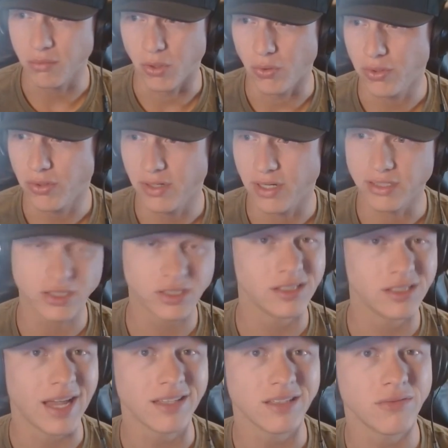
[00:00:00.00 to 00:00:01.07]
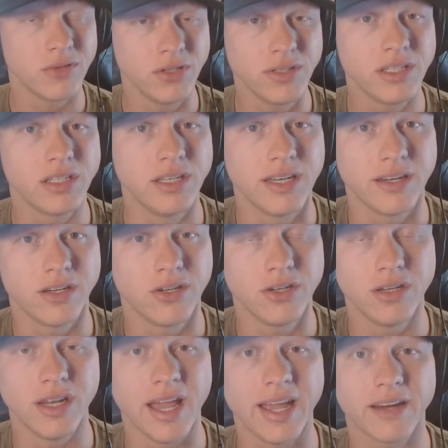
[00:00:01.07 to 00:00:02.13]
motor and just has a really
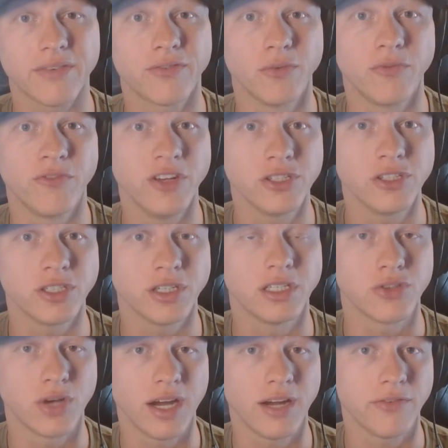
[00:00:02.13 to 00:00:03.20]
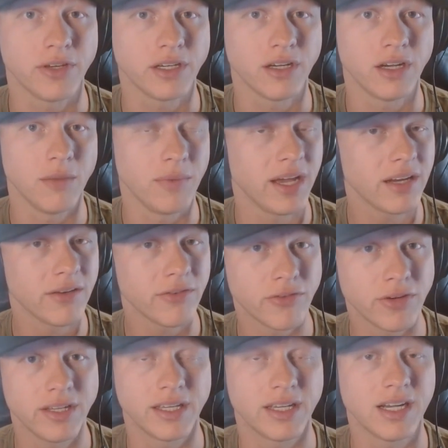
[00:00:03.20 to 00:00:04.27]
good knack for finishing in traffic. not
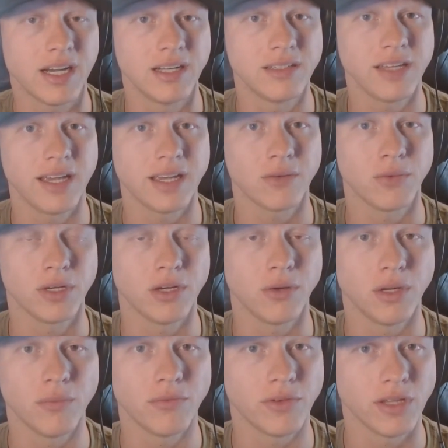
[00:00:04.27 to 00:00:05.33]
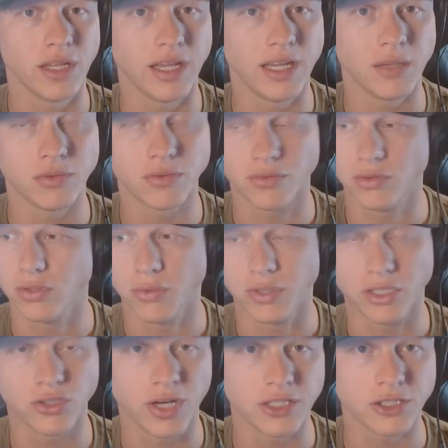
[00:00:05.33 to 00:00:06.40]
afraid of the contact when going up for the layups, when, when
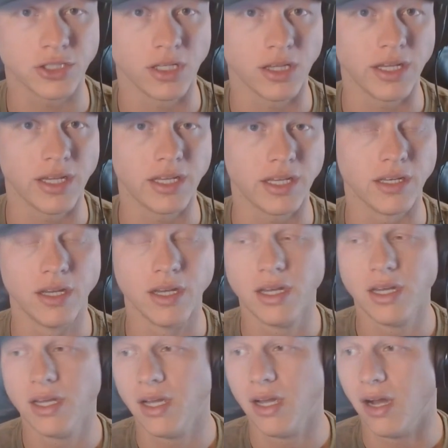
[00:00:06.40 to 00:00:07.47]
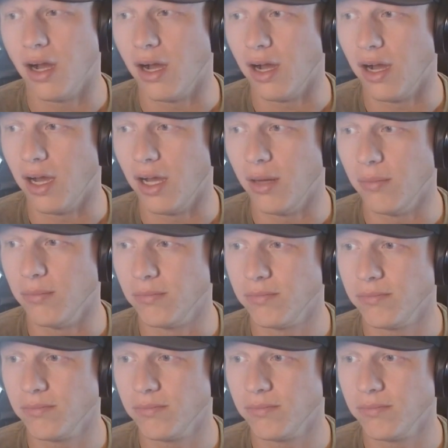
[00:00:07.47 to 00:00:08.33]
crashing a lane. Um,